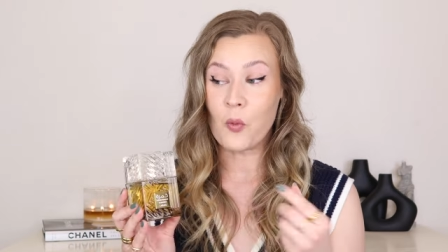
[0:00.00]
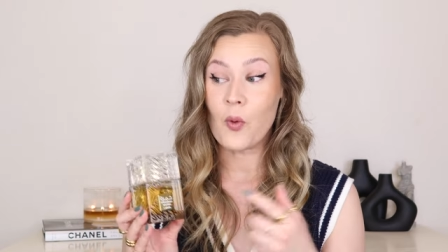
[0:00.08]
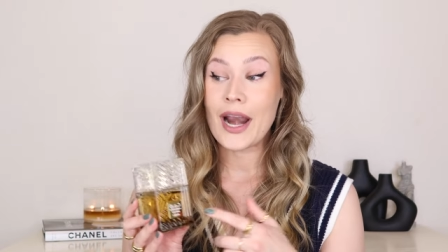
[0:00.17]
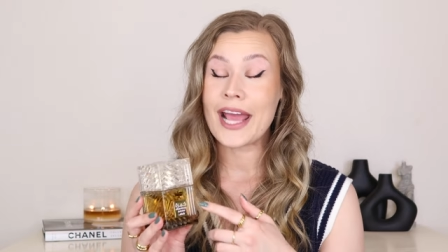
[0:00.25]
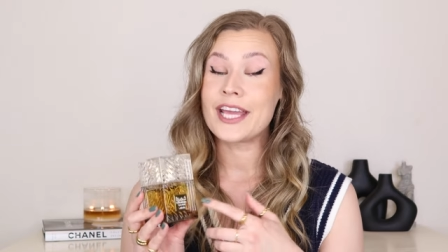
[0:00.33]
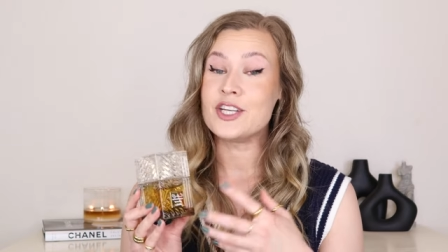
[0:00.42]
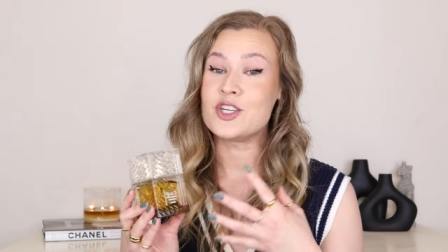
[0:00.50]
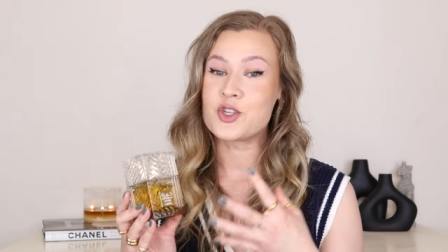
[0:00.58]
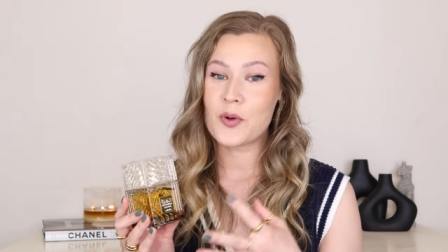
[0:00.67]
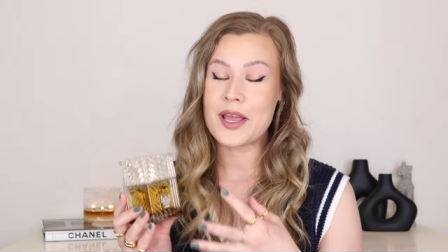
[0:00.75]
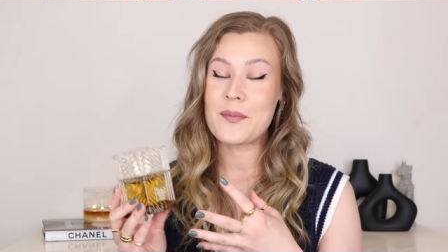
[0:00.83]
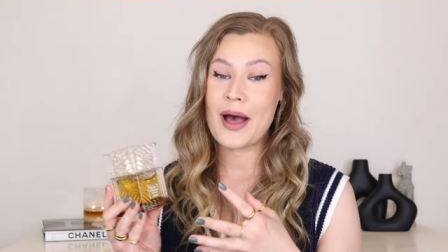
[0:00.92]
What I
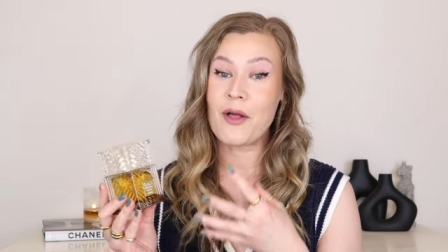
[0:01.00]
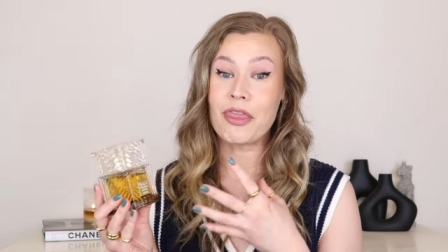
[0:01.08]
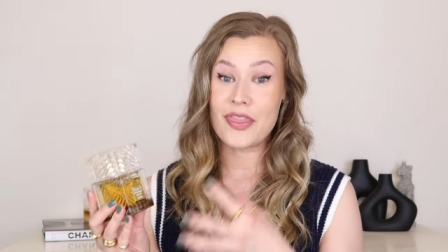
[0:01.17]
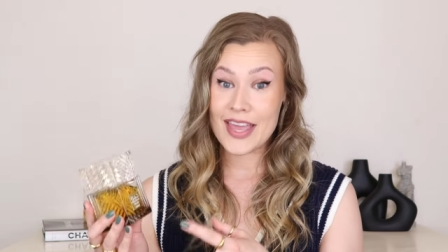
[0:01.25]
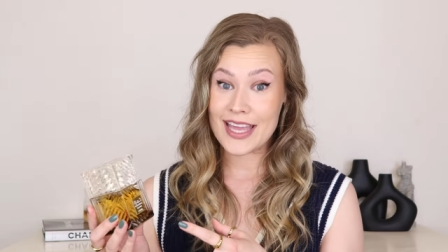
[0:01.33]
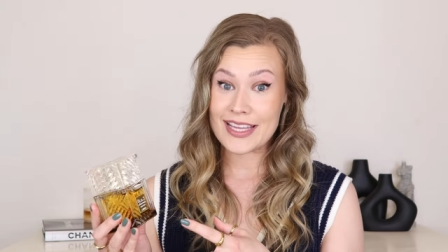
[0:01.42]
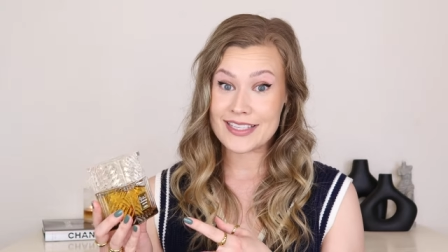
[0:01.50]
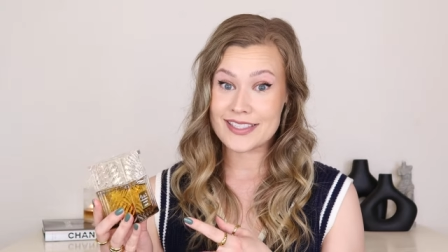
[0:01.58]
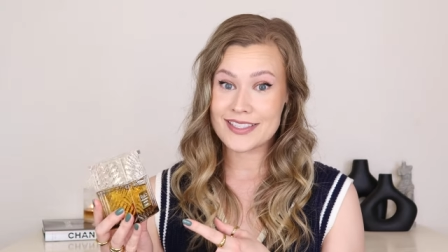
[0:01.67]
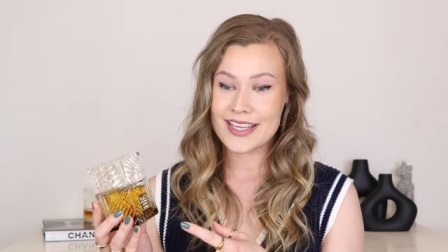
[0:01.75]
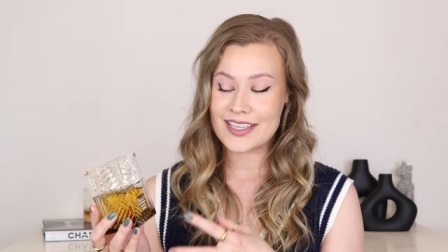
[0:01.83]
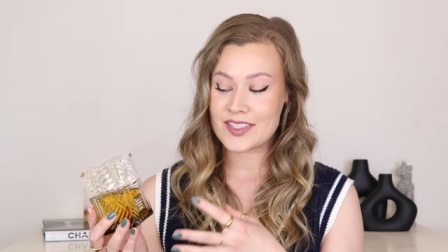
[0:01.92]
enjoy about
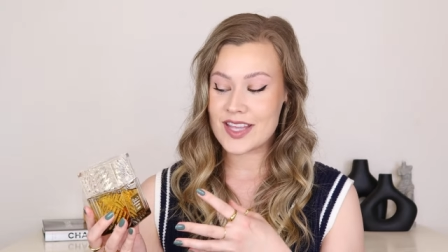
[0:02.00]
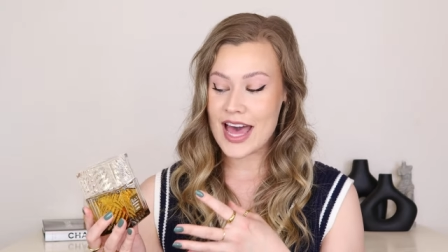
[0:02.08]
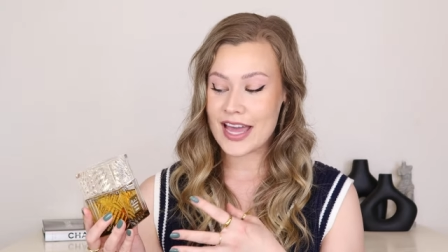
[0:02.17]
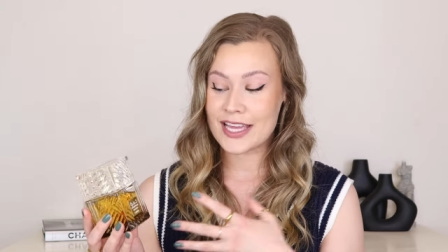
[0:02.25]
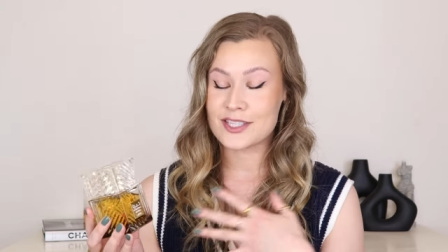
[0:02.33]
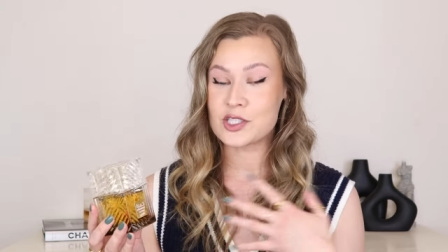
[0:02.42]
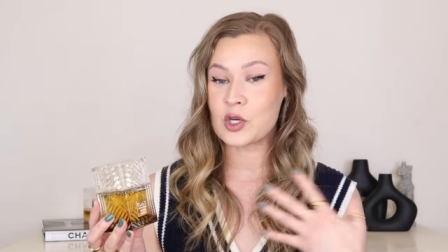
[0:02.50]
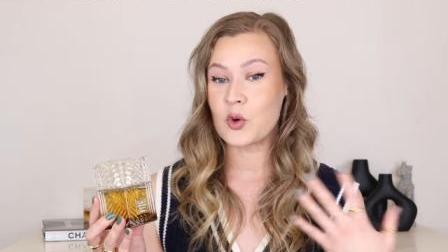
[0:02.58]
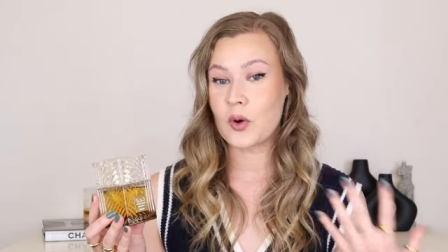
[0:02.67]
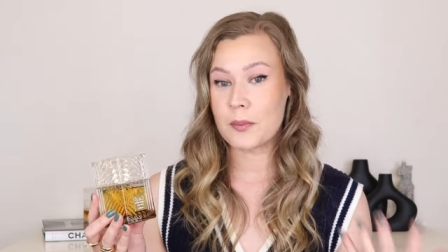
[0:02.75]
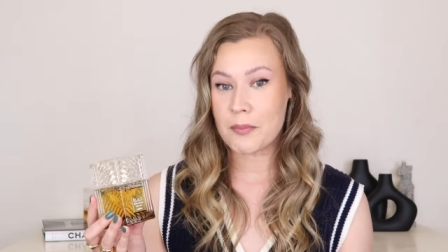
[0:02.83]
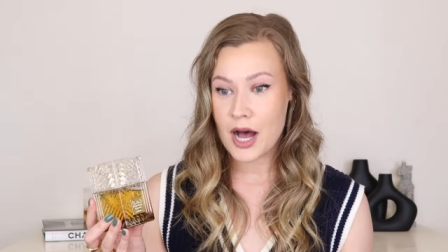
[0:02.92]
this is that it's a
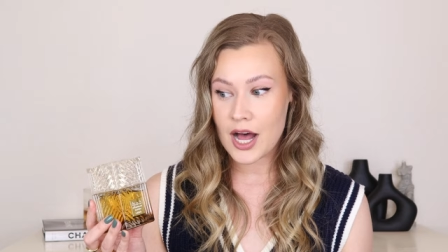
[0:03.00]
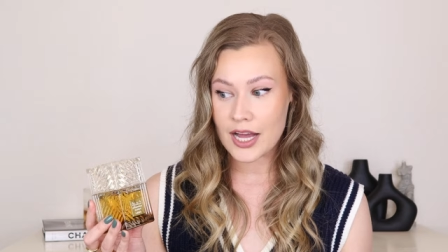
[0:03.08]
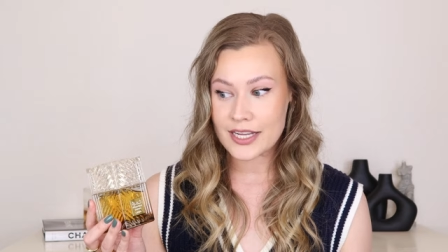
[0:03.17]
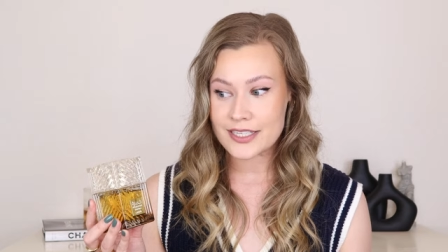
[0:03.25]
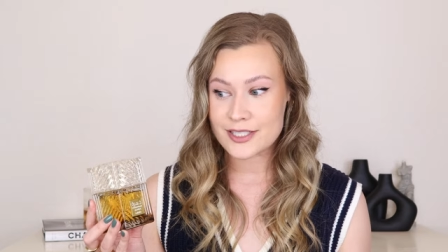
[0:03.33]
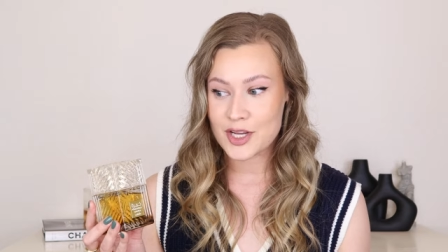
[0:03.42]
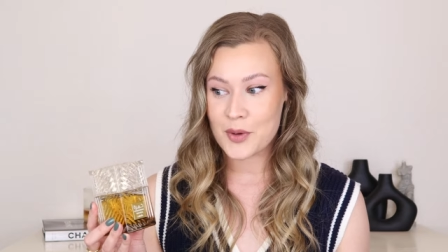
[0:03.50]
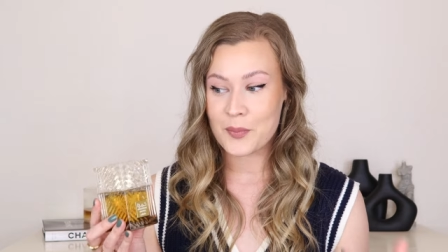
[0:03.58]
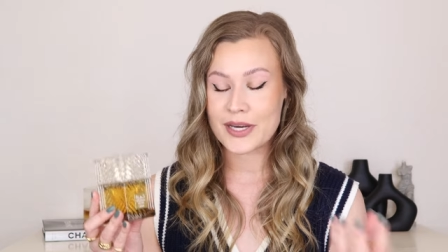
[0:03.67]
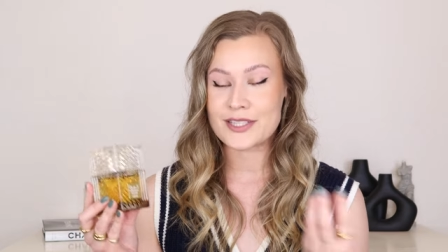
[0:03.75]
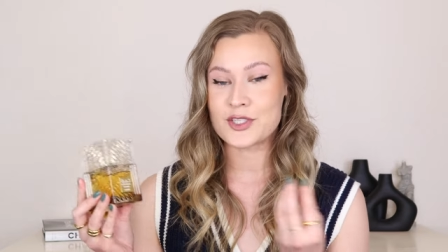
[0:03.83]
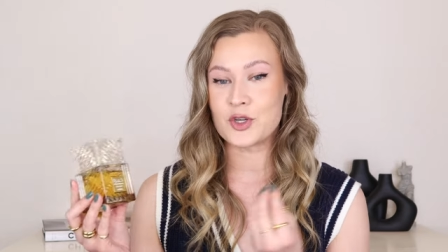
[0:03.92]
gourmand,
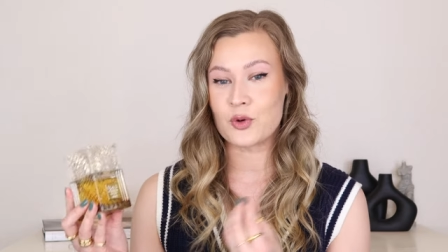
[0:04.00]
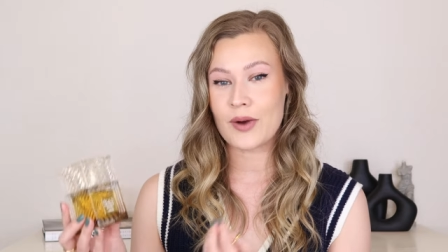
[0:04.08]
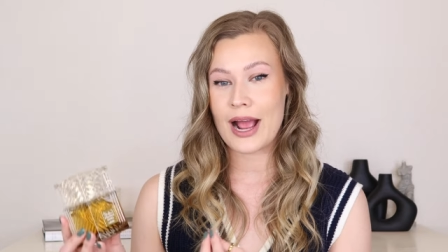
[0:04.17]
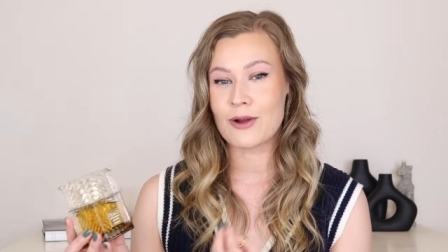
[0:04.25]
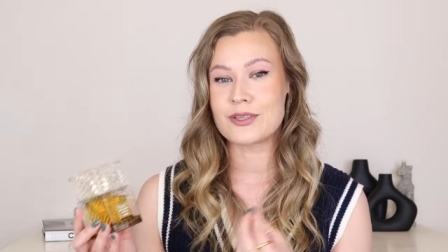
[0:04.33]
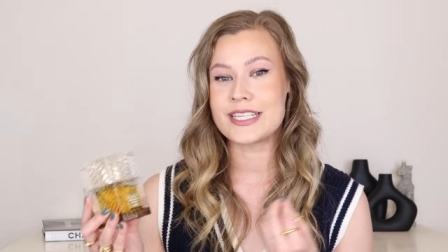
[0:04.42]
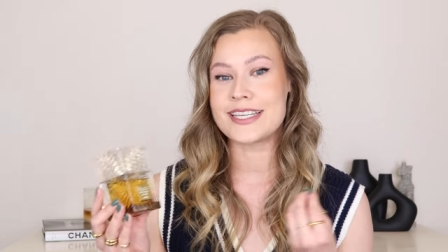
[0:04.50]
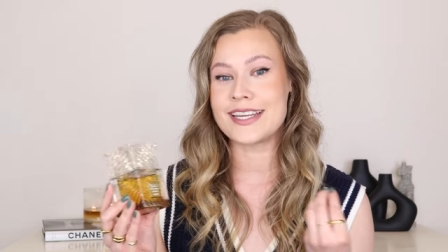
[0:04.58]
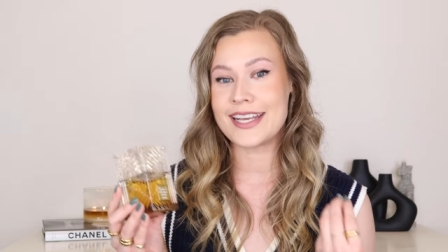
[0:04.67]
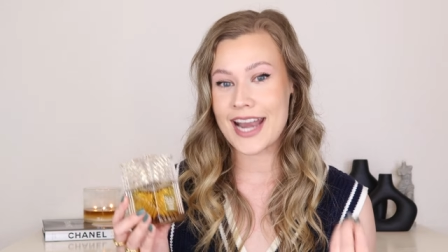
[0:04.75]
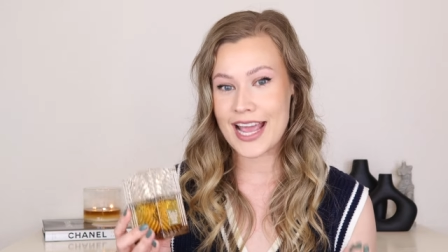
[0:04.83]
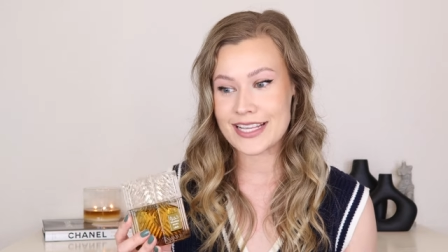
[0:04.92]
but it's
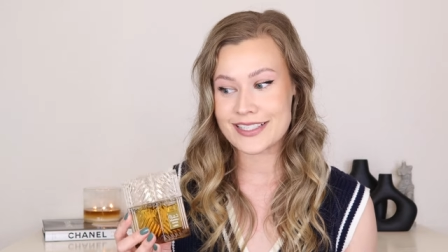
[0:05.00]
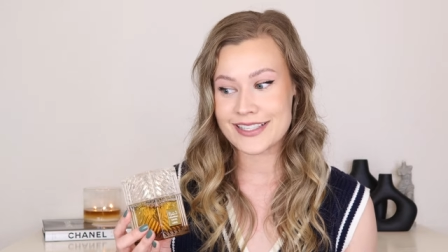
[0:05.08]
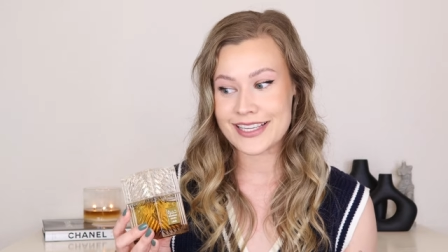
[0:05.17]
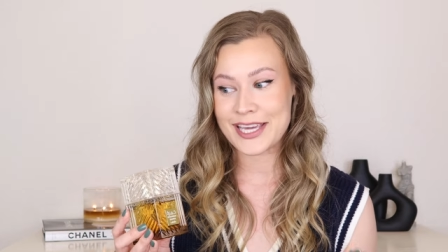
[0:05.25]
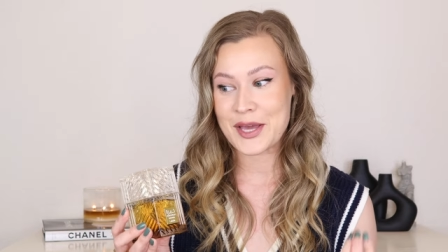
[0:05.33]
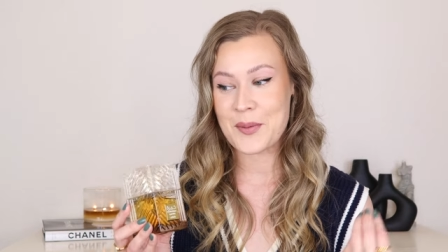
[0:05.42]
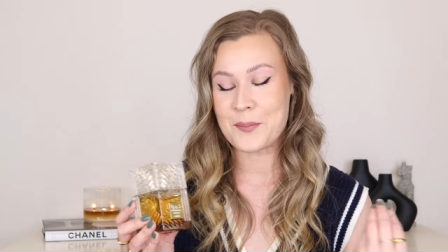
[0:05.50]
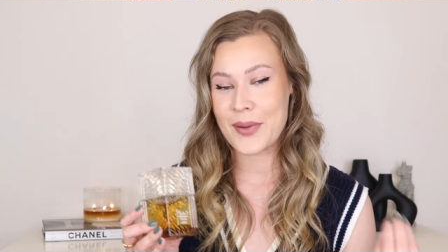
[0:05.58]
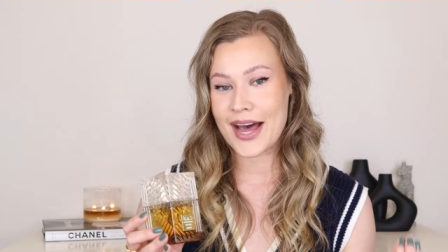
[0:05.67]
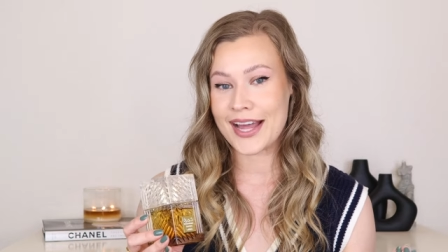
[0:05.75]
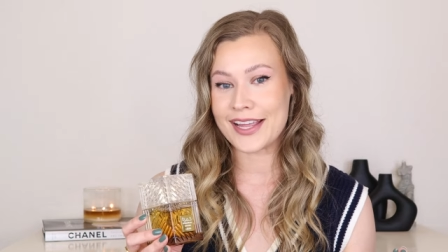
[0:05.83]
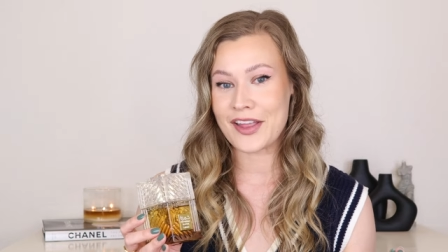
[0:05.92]
grounded nicely
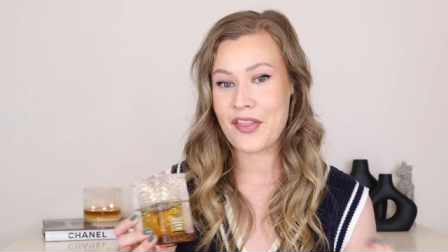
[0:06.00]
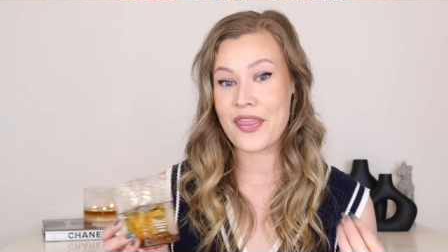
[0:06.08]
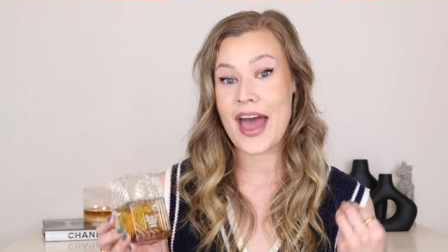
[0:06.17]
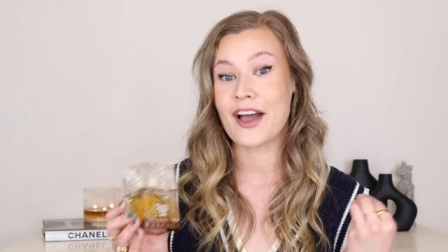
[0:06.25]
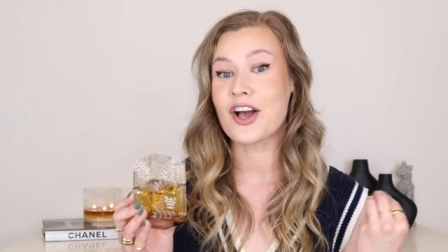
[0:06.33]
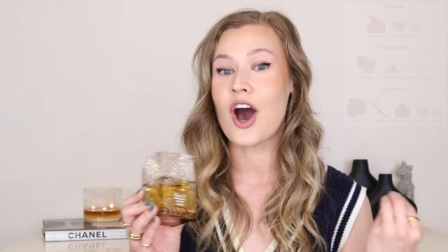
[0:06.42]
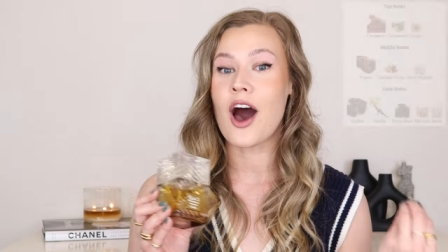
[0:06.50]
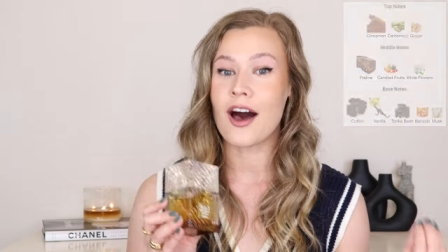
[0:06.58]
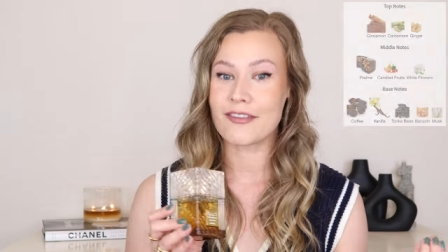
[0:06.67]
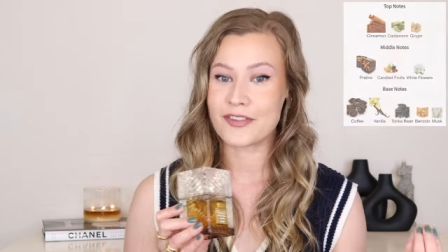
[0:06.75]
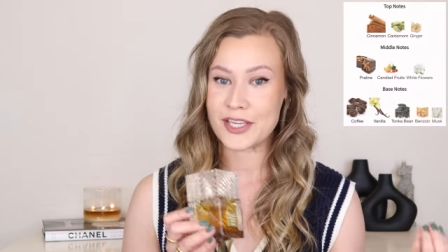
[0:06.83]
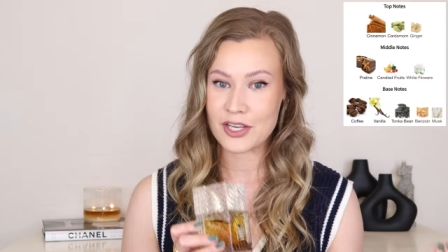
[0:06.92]
by that
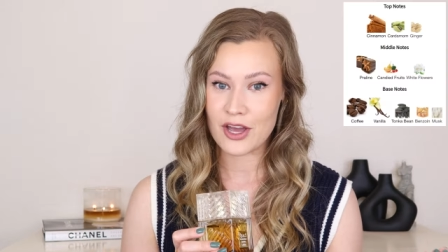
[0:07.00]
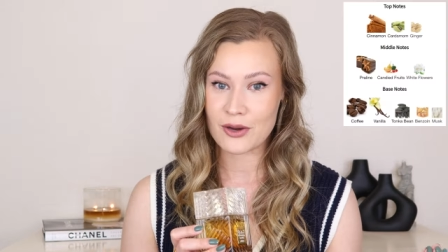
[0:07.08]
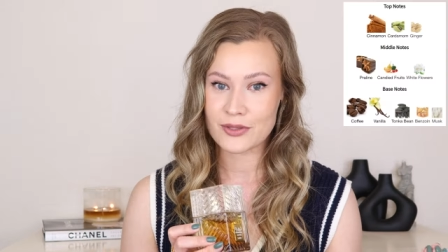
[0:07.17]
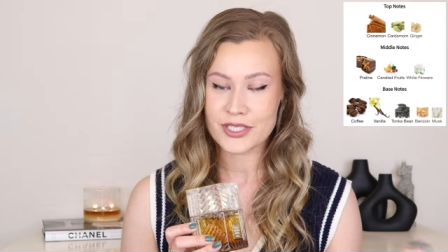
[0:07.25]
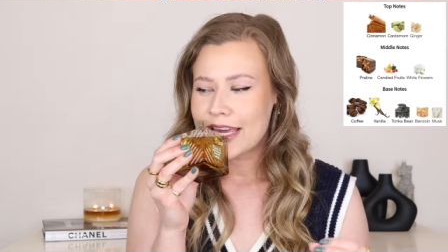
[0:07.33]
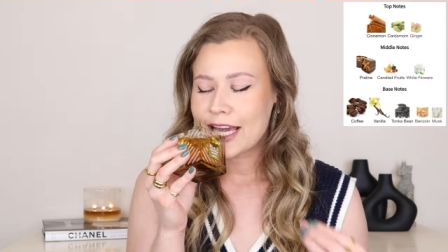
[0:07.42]
coffee note.